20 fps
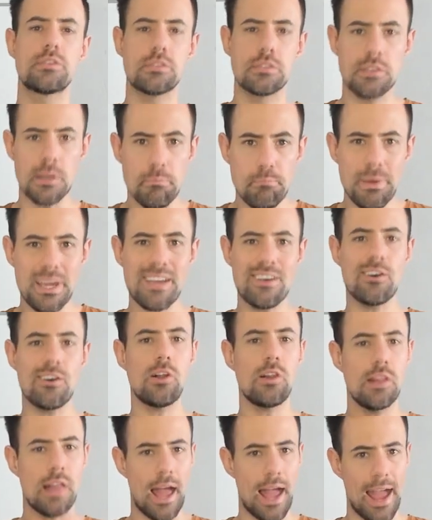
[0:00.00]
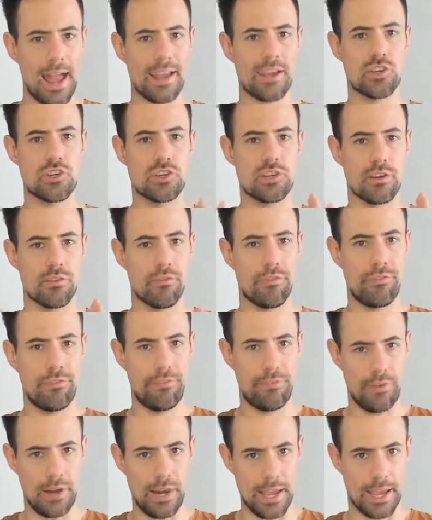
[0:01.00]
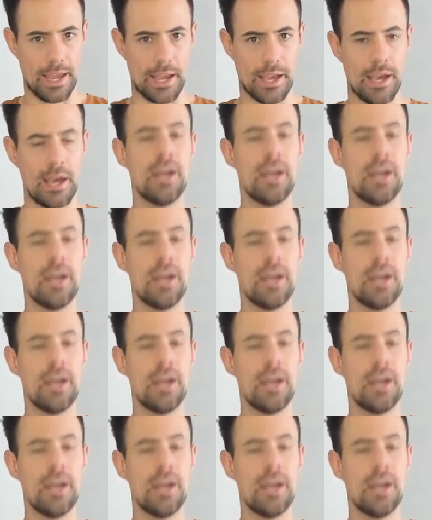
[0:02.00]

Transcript: typical action flick,